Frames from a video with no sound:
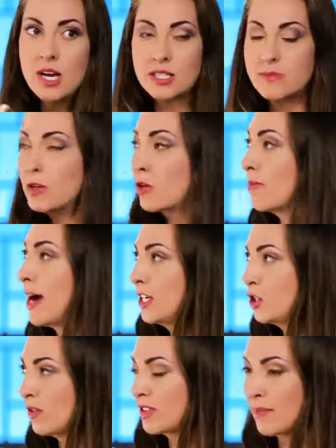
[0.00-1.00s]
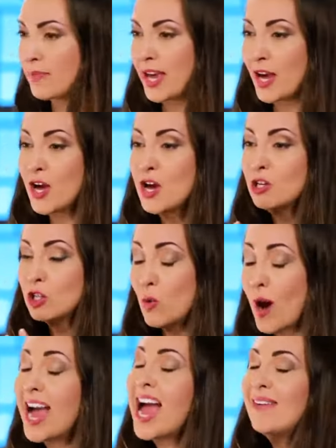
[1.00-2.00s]
something to remind you of something. So
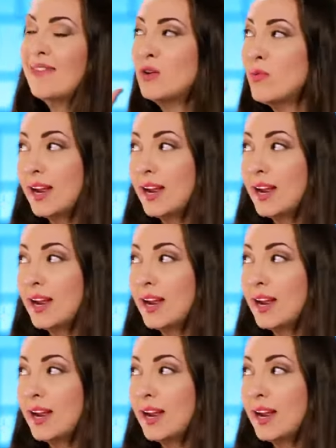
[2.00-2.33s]
I have a